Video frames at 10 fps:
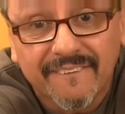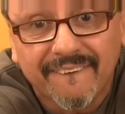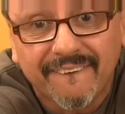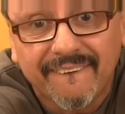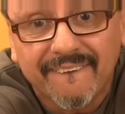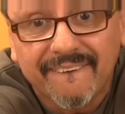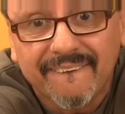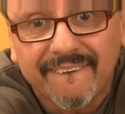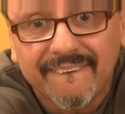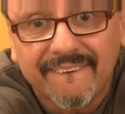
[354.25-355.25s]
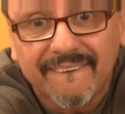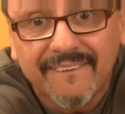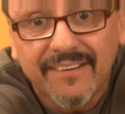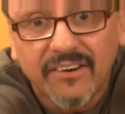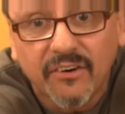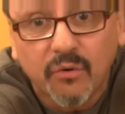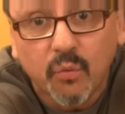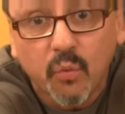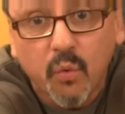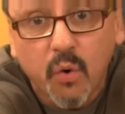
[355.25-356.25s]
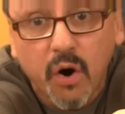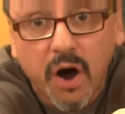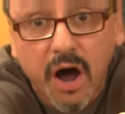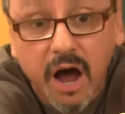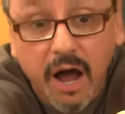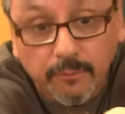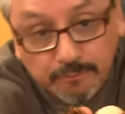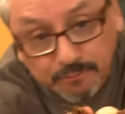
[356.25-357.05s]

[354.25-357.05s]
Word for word: Uh, wow.